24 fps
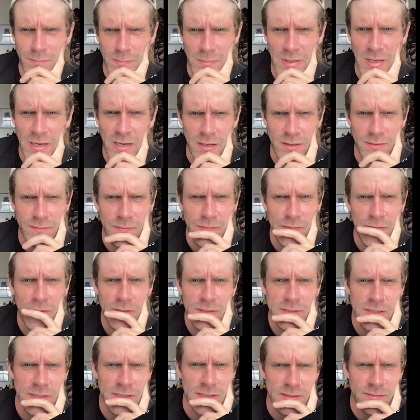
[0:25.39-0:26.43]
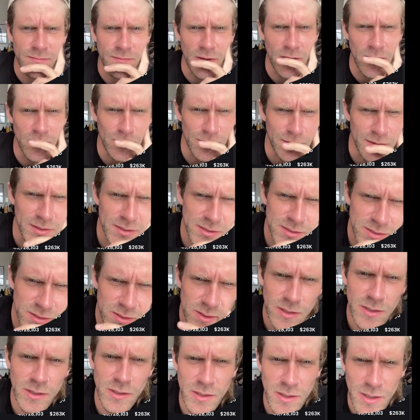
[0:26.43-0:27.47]
yeah, it looks like it's following this
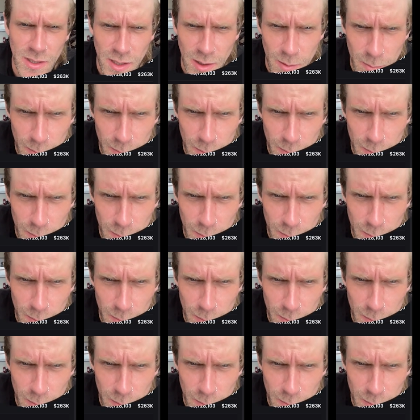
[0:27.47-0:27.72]
little